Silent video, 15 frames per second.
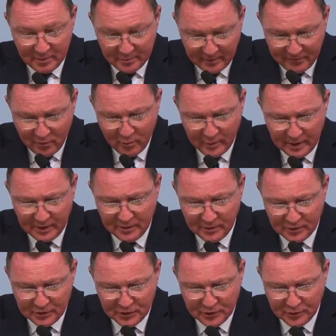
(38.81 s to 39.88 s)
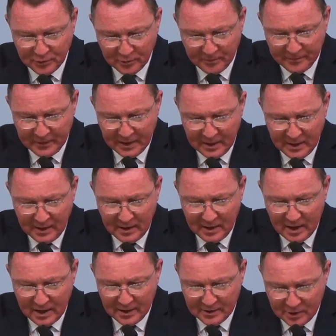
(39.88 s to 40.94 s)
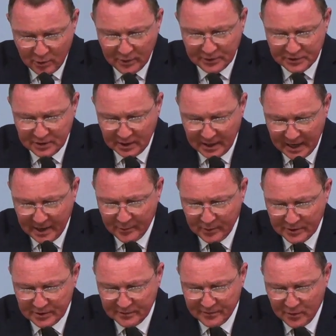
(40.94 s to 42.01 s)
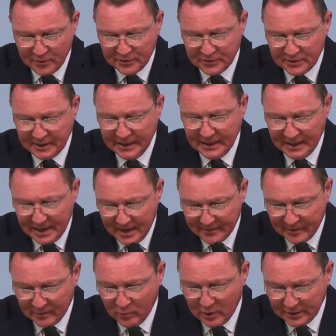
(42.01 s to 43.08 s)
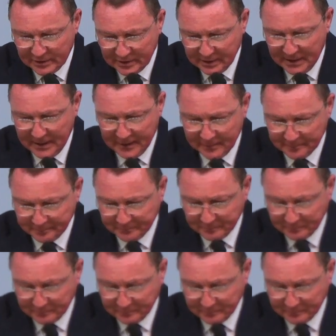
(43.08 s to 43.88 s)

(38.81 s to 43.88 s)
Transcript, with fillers: But before we do, uh, notice the language of verse 11 once again.